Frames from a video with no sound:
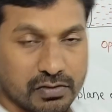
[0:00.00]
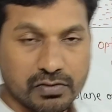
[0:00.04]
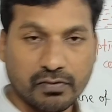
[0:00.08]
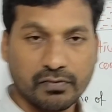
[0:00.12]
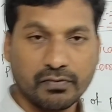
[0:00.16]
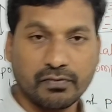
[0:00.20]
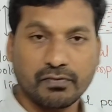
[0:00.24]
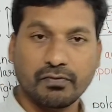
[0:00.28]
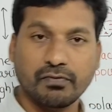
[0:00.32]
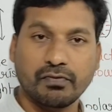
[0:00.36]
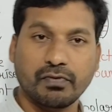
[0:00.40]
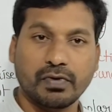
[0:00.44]

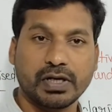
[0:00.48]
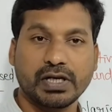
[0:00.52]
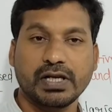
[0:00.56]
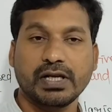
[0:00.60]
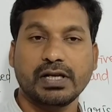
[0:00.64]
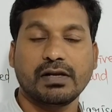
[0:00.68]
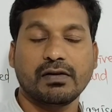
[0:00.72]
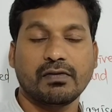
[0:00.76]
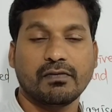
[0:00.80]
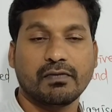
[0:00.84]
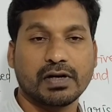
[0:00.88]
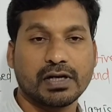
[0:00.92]
so
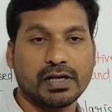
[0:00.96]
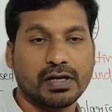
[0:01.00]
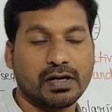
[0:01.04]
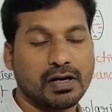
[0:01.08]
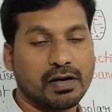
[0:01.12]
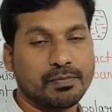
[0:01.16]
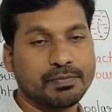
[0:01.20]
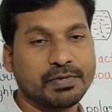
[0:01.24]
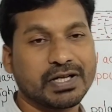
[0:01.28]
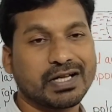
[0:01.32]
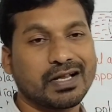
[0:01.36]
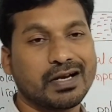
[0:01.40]
what are
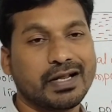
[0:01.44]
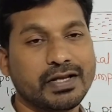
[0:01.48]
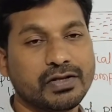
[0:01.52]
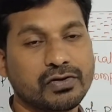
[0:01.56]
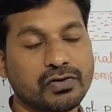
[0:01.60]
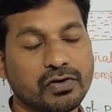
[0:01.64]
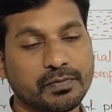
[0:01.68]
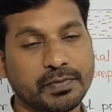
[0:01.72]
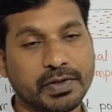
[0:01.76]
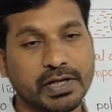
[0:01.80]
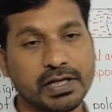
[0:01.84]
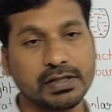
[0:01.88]
optical
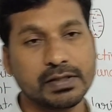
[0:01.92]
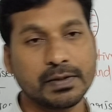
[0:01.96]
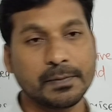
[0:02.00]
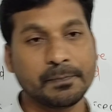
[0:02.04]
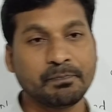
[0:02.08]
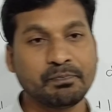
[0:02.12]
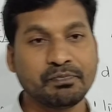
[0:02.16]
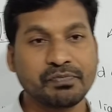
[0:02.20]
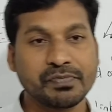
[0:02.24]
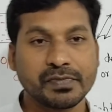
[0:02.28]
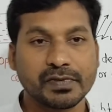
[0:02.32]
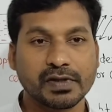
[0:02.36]
isomers?
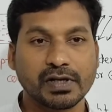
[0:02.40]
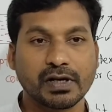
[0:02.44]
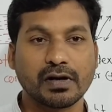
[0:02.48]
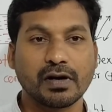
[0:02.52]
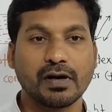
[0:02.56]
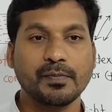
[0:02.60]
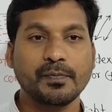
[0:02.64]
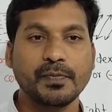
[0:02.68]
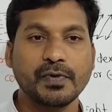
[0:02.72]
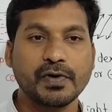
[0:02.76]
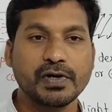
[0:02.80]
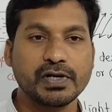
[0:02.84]
The
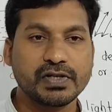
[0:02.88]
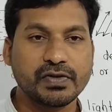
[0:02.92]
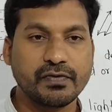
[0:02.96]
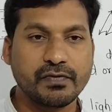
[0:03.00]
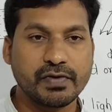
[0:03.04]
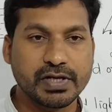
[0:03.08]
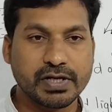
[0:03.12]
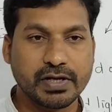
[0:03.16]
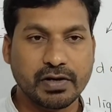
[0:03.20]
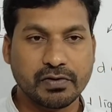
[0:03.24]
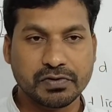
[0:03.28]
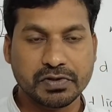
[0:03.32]
compounds
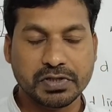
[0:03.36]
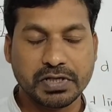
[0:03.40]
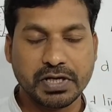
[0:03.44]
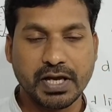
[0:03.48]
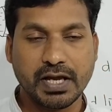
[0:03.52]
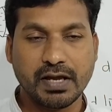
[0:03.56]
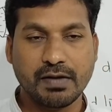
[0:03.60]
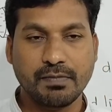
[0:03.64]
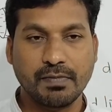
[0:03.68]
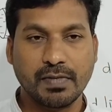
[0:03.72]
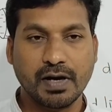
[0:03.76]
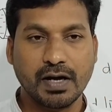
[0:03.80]
which have
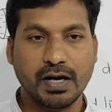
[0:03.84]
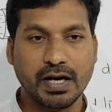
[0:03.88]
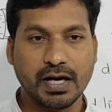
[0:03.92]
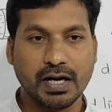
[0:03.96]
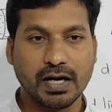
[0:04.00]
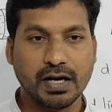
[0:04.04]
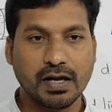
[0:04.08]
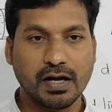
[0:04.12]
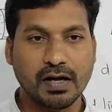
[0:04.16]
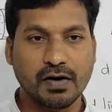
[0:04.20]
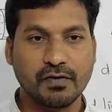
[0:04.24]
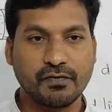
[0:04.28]
same
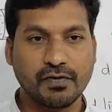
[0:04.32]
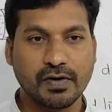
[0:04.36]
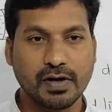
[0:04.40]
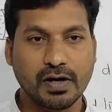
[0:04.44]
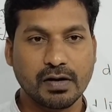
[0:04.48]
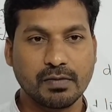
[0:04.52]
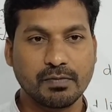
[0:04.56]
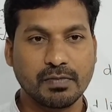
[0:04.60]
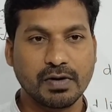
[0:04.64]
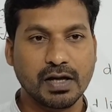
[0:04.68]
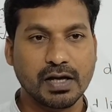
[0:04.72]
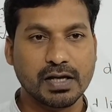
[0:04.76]
molecular
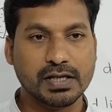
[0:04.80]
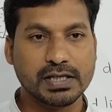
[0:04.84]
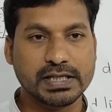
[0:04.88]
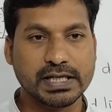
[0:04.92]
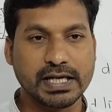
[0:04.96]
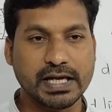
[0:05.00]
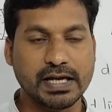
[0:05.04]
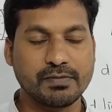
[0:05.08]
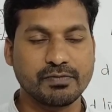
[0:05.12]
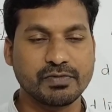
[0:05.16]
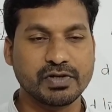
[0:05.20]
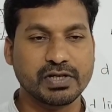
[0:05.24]
formula,
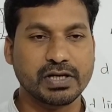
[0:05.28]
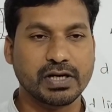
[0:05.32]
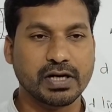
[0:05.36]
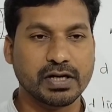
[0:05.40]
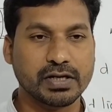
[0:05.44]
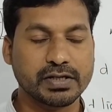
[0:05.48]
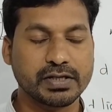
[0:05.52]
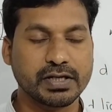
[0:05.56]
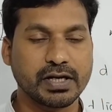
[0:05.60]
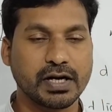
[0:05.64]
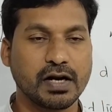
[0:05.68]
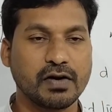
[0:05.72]
same
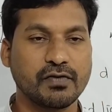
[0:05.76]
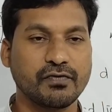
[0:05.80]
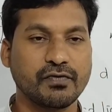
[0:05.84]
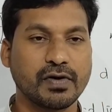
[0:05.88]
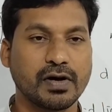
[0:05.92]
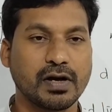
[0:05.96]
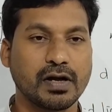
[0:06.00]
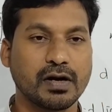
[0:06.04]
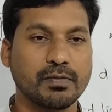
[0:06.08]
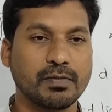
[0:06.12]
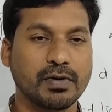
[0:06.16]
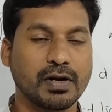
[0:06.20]
structural
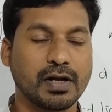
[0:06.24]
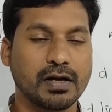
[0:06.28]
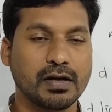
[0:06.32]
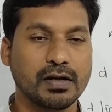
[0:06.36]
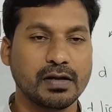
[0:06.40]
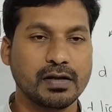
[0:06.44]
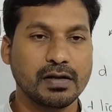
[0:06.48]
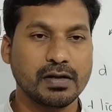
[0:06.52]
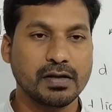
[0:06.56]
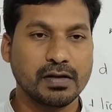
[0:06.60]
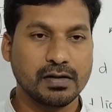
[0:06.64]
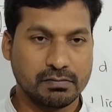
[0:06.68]

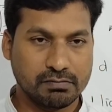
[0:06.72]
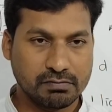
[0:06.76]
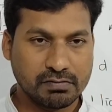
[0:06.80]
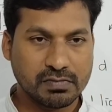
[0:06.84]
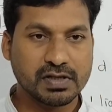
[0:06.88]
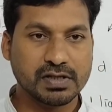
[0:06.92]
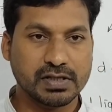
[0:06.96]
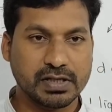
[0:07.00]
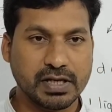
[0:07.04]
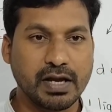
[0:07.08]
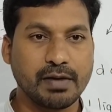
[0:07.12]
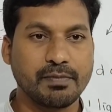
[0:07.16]
formula,
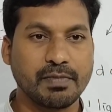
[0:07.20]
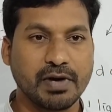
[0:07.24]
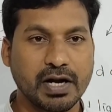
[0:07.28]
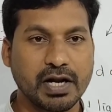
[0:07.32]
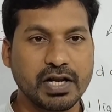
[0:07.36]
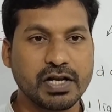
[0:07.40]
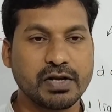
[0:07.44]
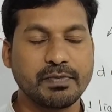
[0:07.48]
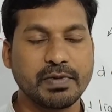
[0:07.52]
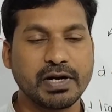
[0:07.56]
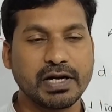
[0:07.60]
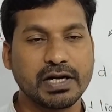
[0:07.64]
same
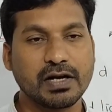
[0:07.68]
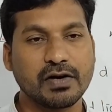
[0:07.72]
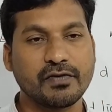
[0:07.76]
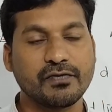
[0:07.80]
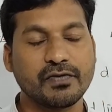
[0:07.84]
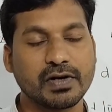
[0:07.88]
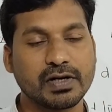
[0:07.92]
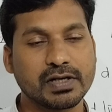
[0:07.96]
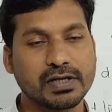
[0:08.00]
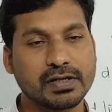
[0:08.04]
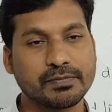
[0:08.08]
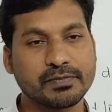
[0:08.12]
arrangement of
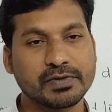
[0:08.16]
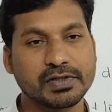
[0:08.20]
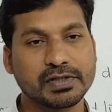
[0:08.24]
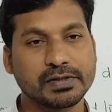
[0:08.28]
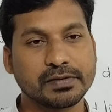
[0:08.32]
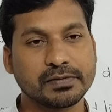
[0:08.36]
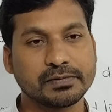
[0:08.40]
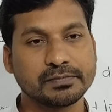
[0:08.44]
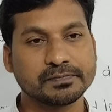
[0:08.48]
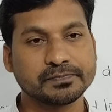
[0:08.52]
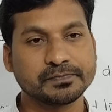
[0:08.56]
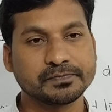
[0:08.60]

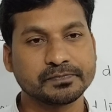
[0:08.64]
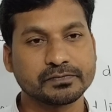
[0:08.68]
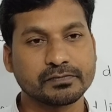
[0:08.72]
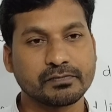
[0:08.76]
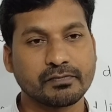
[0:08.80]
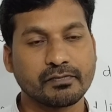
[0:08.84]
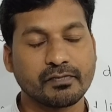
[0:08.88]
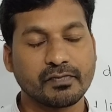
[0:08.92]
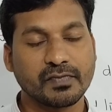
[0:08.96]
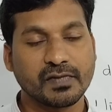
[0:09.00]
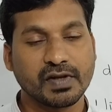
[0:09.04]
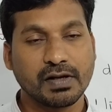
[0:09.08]
atoms,
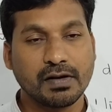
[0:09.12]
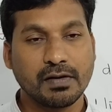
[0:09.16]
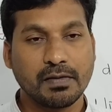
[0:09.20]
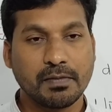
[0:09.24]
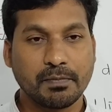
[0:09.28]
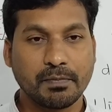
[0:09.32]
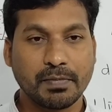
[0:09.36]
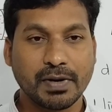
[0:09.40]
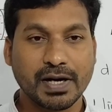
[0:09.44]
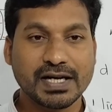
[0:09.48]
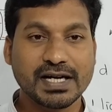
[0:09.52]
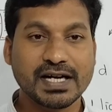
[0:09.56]

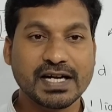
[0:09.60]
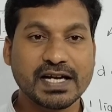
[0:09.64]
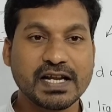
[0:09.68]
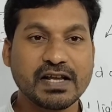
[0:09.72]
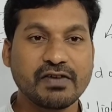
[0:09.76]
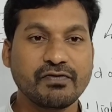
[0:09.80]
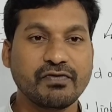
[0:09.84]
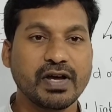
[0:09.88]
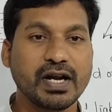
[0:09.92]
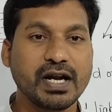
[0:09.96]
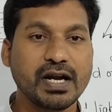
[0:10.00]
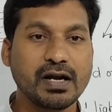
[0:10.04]
but
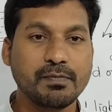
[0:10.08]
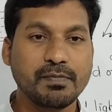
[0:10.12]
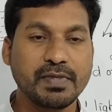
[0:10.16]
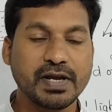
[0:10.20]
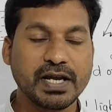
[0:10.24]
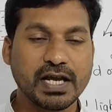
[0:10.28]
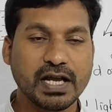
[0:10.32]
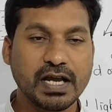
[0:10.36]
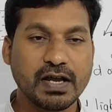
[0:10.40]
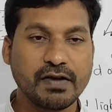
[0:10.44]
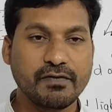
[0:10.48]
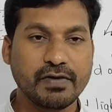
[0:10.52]
differ in
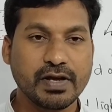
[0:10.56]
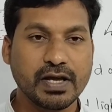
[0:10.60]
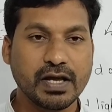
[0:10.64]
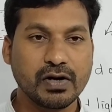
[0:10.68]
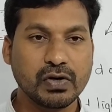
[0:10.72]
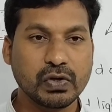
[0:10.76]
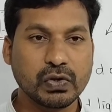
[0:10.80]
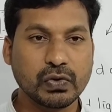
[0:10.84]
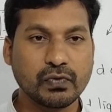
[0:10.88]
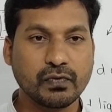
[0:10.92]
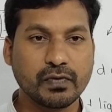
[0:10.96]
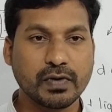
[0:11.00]

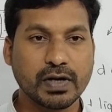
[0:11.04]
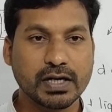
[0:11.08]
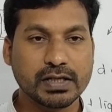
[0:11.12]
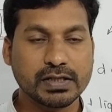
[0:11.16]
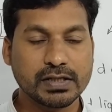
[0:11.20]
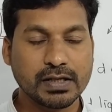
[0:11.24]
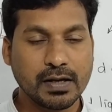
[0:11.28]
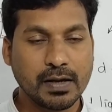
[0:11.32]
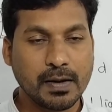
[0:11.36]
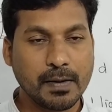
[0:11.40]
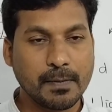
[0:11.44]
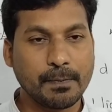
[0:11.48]
behavior towards
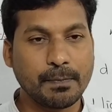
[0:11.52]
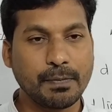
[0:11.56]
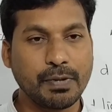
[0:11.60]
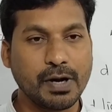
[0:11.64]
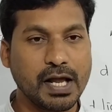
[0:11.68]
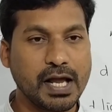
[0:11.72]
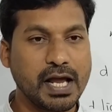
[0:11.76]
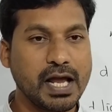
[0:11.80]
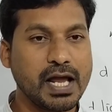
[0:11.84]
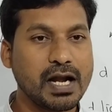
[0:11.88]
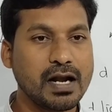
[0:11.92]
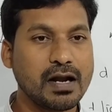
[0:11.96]

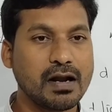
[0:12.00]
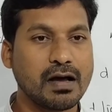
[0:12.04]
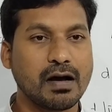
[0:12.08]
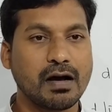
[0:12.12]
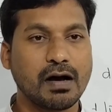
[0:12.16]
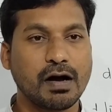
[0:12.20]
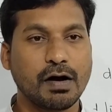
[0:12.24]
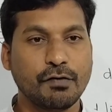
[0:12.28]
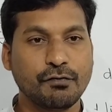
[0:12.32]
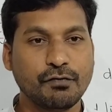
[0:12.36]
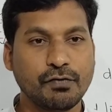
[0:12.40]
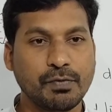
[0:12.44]
plane
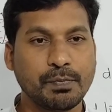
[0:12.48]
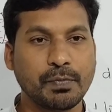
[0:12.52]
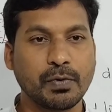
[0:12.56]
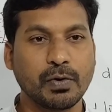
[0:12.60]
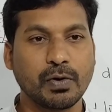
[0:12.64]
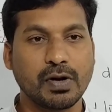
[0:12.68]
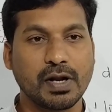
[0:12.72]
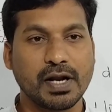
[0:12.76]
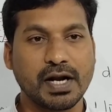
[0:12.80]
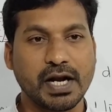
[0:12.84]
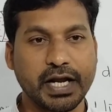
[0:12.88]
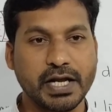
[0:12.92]
of
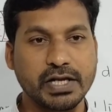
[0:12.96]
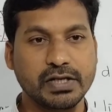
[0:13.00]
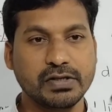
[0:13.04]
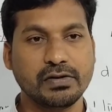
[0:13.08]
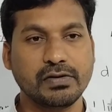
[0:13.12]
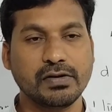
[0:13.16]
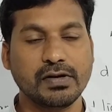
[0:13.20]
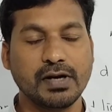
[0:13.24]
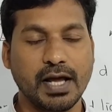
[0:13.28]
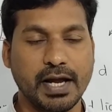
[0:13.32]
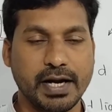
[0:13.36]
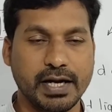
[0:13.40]

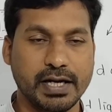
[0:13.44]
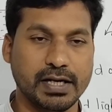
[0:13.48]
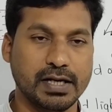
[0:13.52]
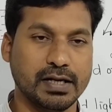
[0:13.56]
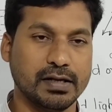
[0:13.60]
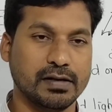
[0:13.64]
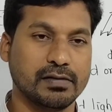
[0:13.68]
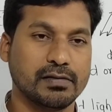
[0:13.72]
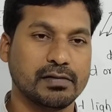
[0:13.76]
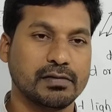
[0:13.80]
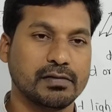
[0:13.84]
polarized light